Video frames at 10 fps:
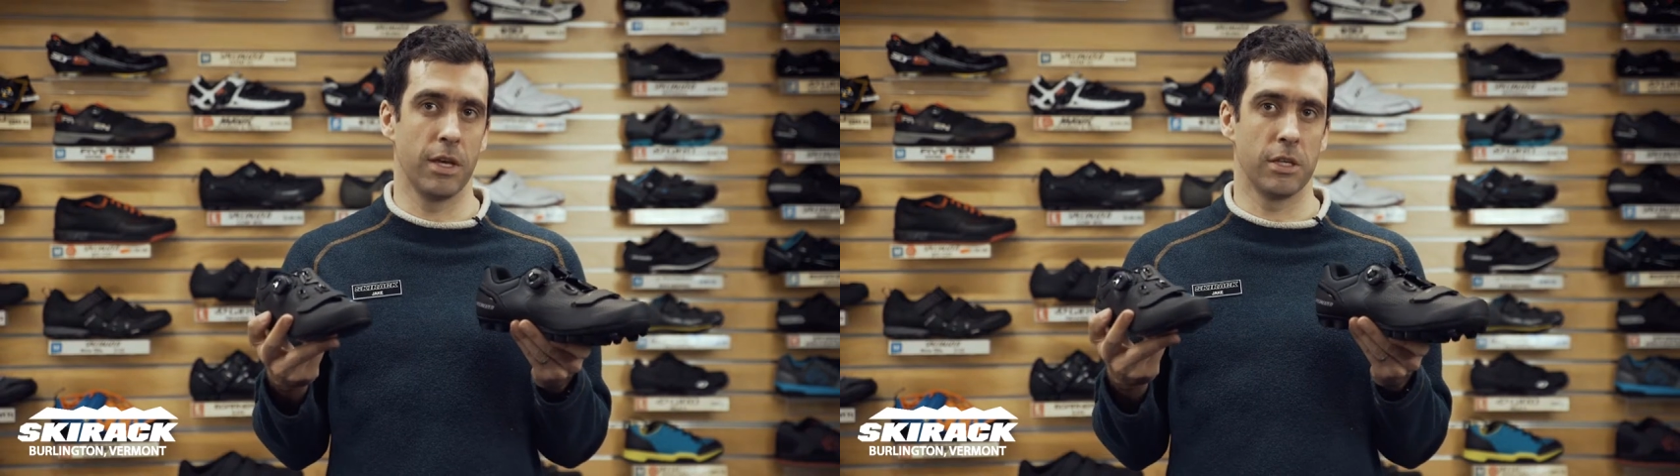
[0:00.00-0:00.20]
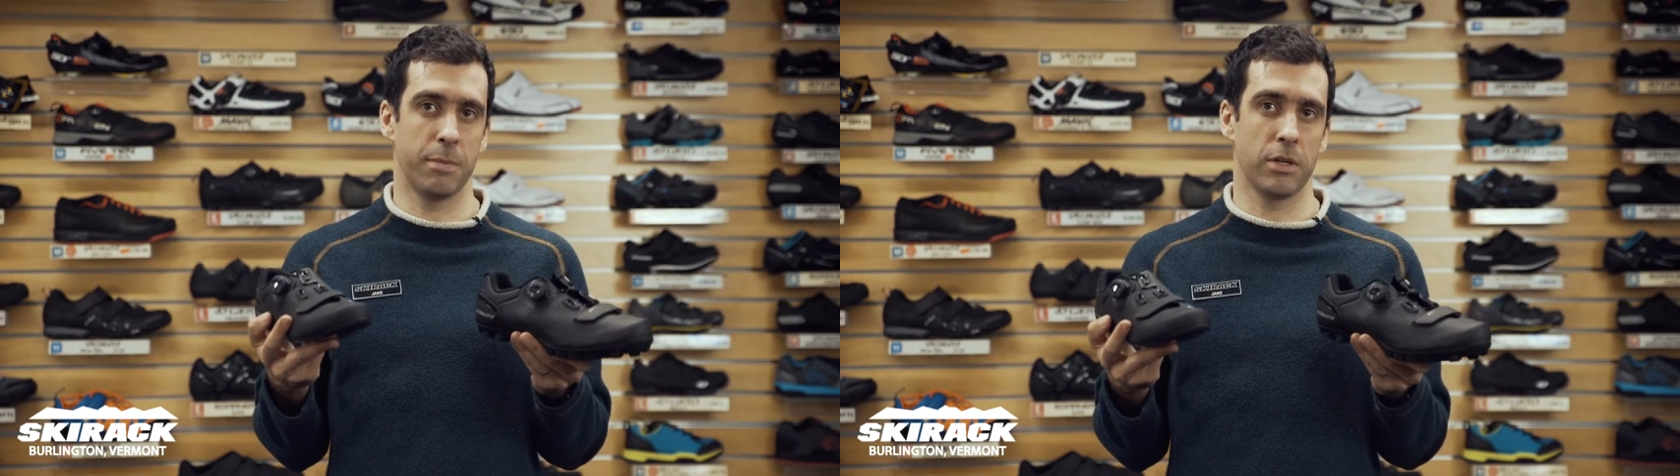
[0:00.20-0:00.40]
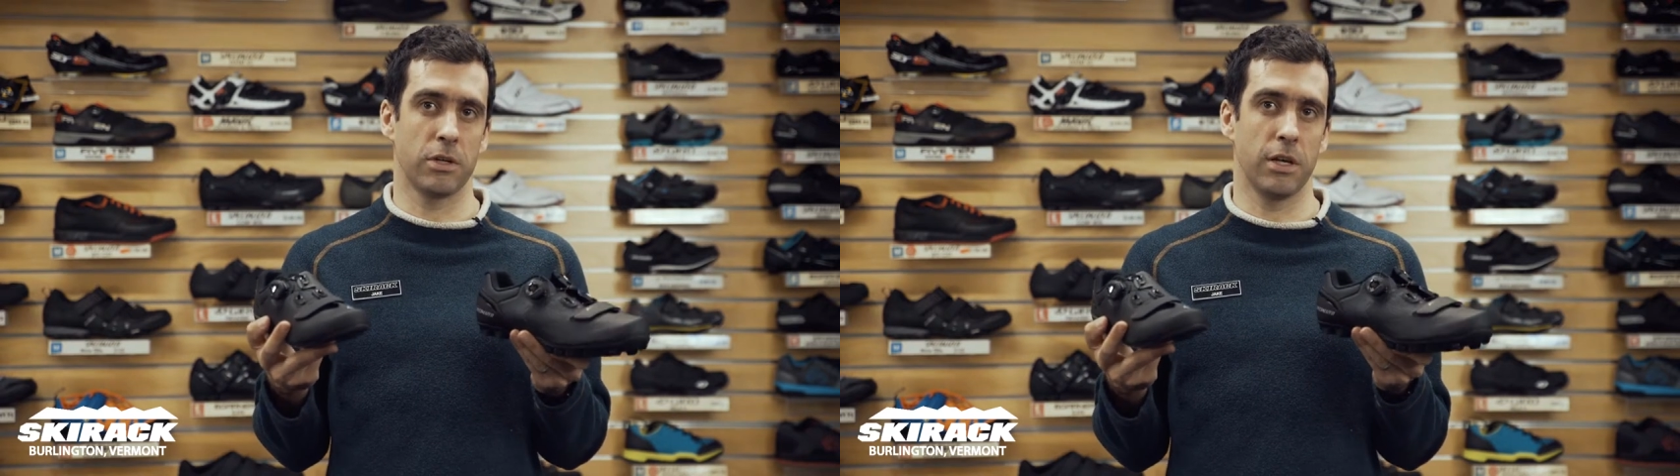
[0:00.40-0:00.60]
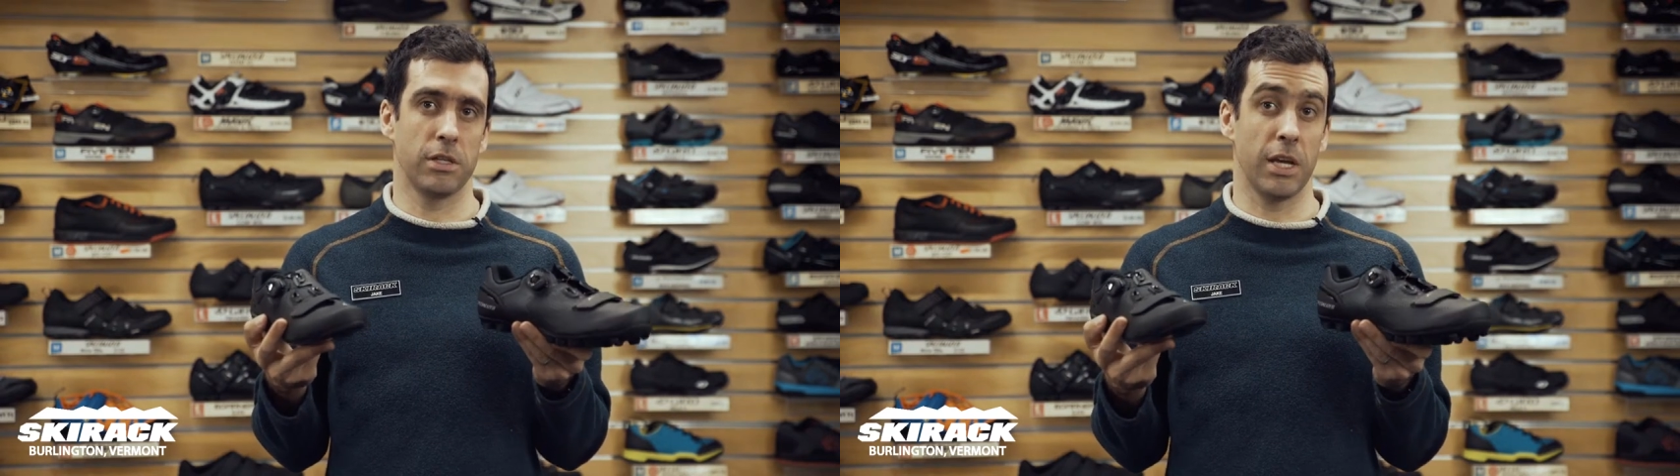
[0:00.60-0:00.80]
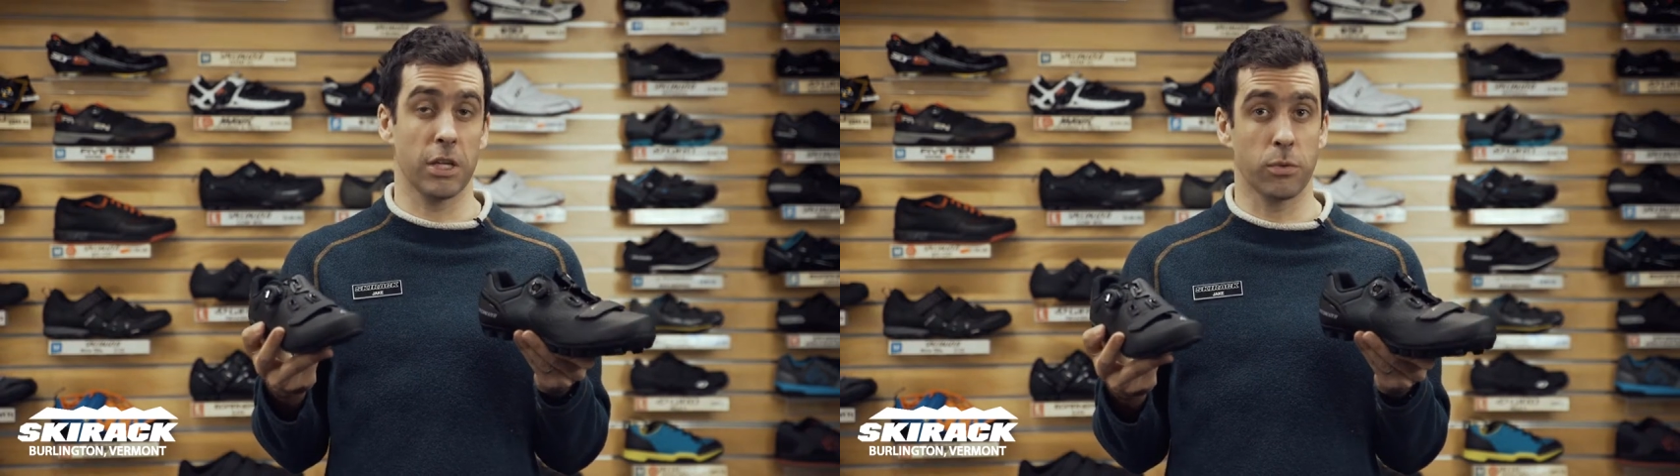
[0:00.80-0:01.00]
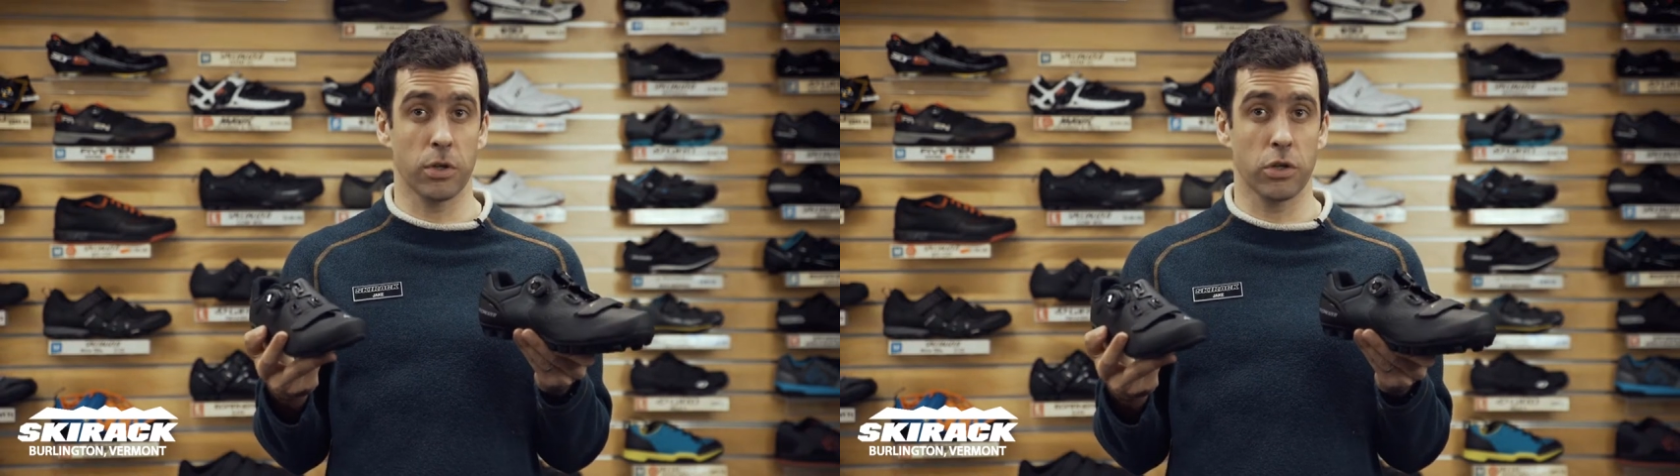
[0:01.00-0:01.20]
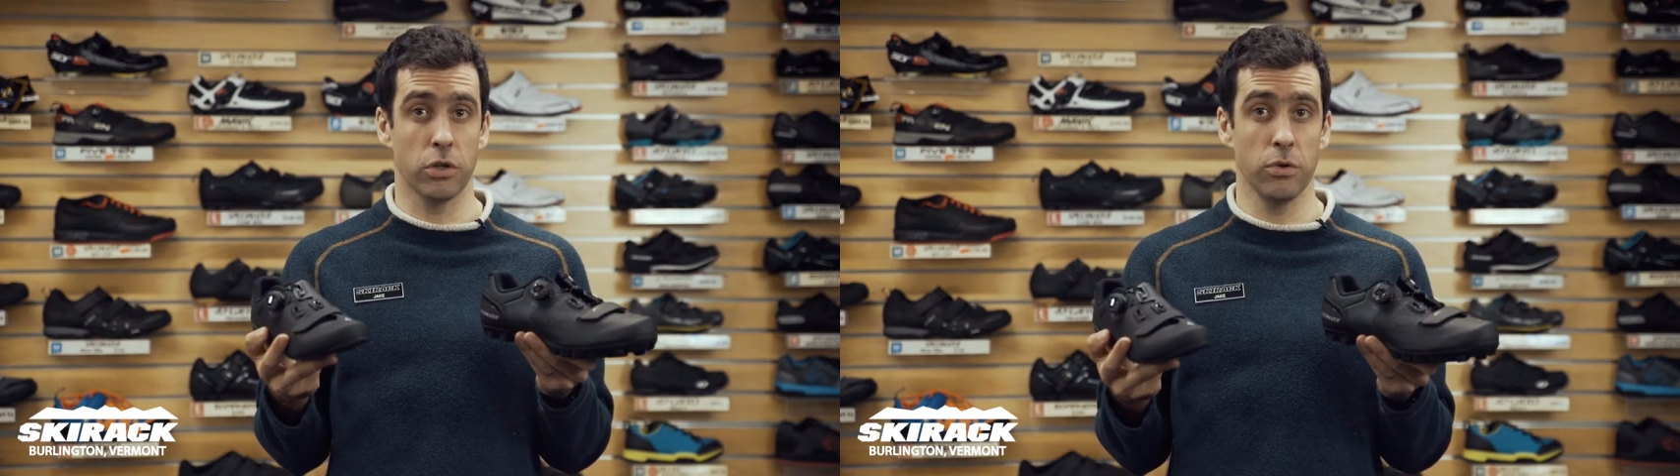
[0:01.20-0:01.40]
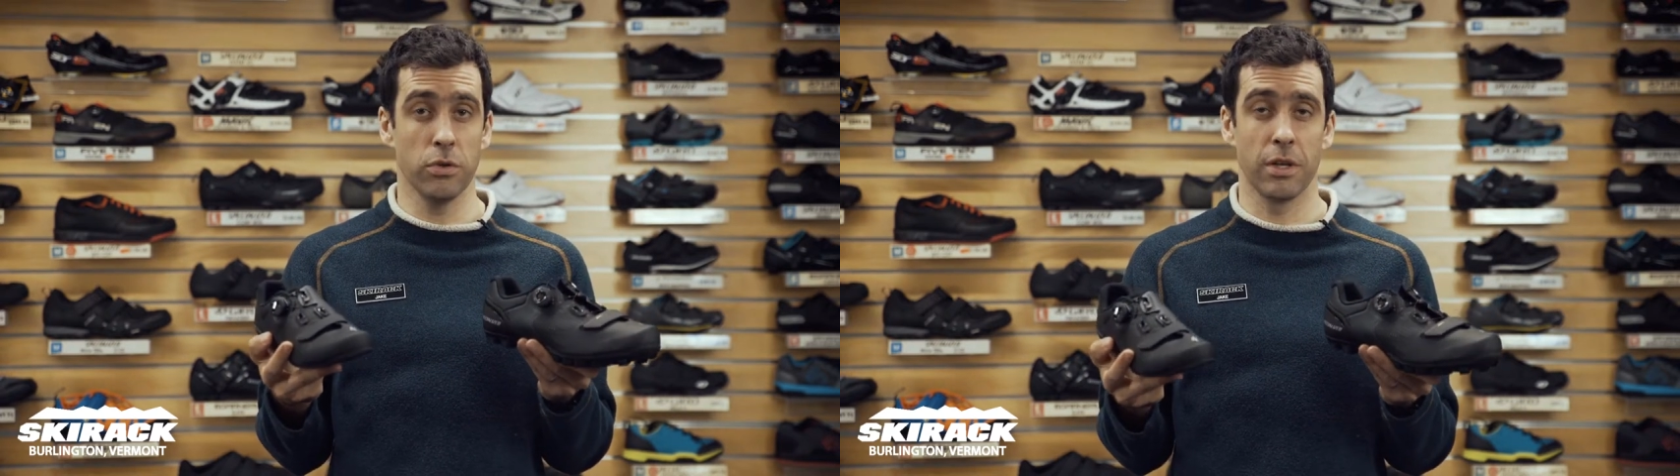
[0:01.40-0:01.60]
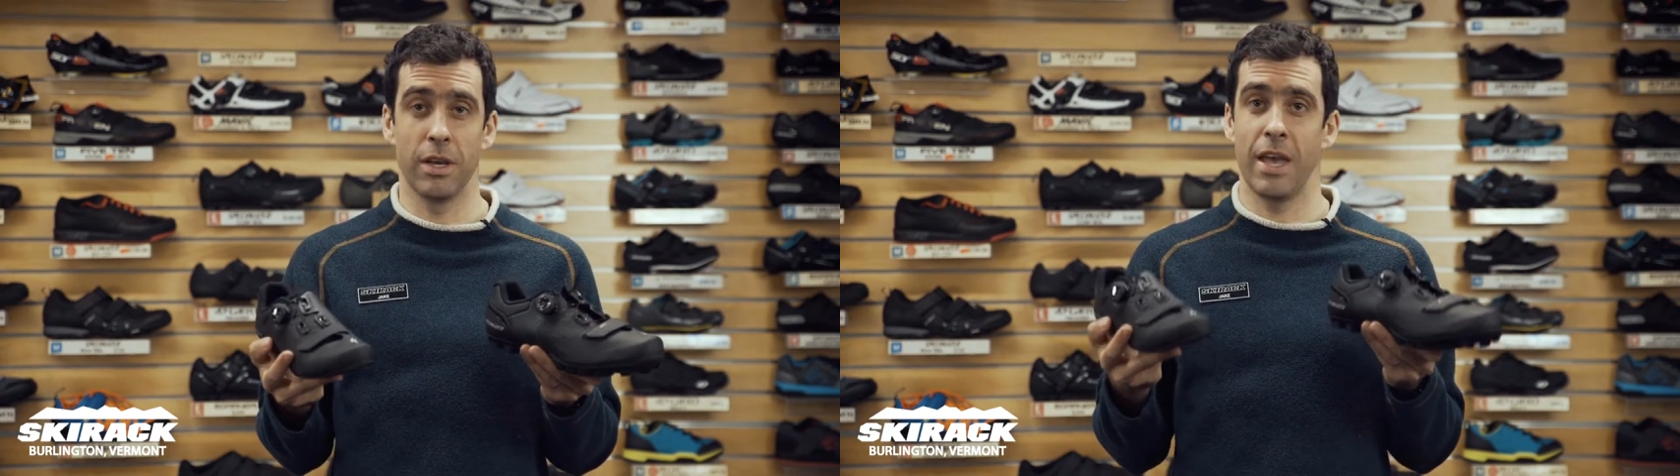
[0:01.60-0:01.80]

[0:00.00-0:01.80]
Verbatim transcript: Specialized S-Works shoes